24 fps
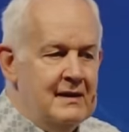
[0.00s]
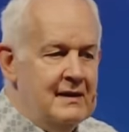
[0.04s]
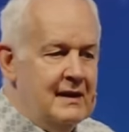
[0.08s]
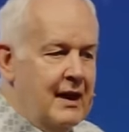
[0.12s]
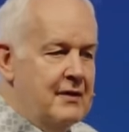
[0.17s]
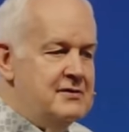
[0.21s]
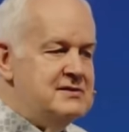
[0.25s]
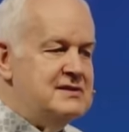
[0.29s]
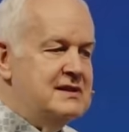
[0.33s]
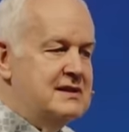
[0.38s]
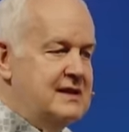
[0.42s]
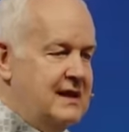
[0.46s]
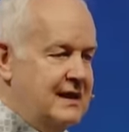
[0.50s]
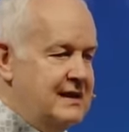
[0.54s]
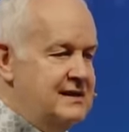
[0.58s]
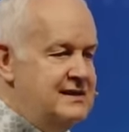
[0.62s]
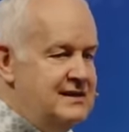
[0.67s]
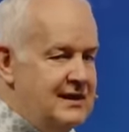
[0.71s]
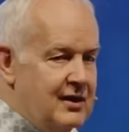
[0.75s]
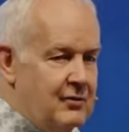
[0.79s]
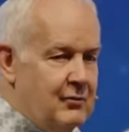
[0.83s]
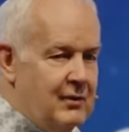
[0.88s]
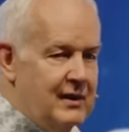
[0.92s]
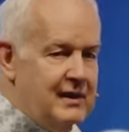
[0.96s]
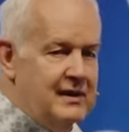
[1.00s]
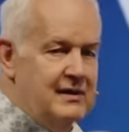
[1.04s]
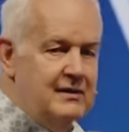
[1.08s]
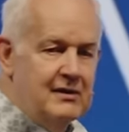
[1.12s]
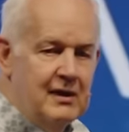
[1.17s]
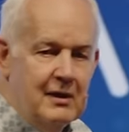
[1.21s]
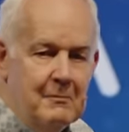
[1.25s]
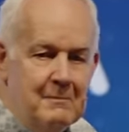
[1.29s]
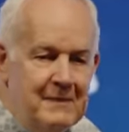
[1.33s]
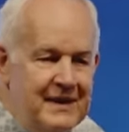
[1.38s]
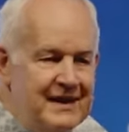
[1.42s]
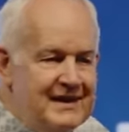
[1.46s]
I was in India working on
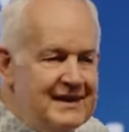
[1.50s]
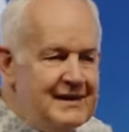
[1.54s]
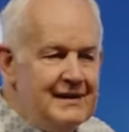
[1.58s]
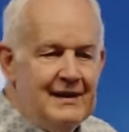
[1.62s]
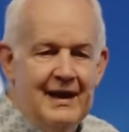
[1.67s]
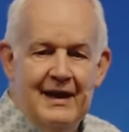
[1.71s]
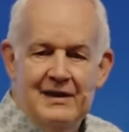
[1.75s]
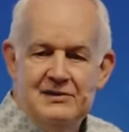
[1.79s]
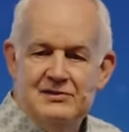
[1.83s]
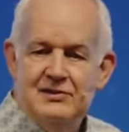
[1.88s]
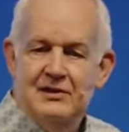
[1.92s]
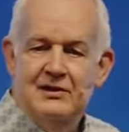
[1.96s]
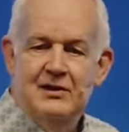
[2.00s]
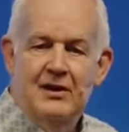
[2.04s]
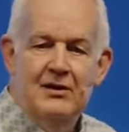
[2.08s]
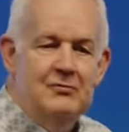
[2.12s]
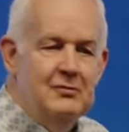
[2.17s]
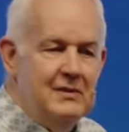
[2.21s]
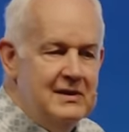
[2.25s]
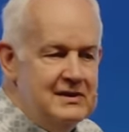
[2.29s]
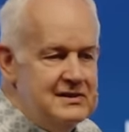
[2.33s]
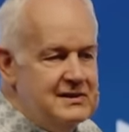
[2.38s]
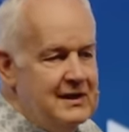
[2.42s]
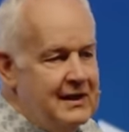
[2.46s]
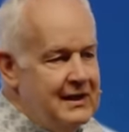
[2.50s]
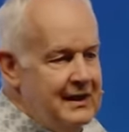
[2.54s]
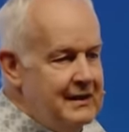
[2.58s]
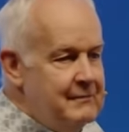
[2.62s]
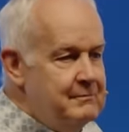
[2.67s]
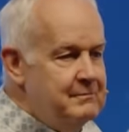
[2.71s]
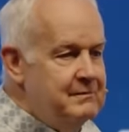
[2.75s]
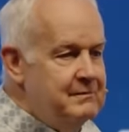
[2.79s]
a million lines of code one time.